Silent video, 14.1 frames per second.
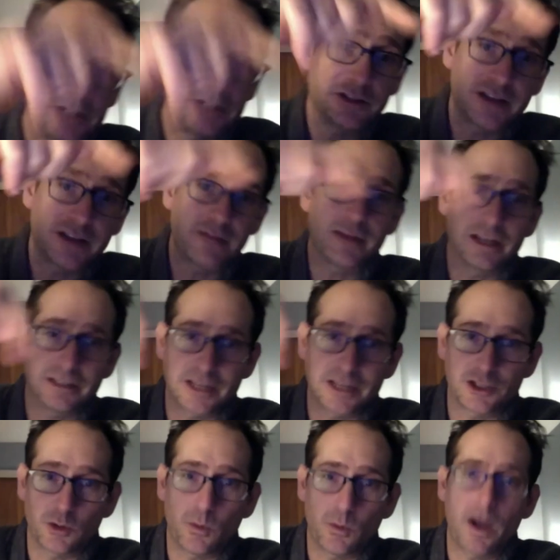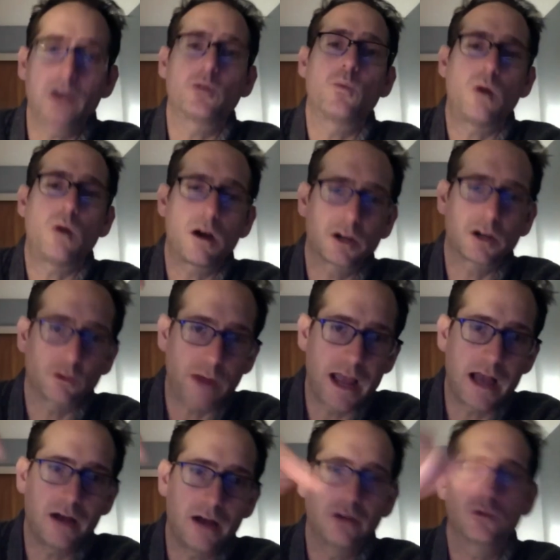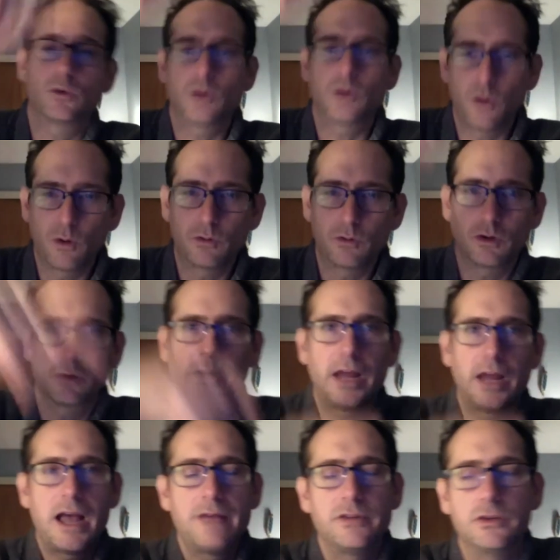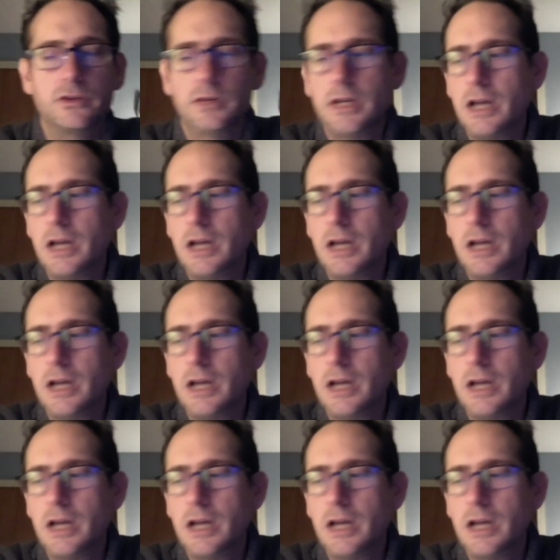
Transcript: you same thing it takes you a while to walk around or over or what have you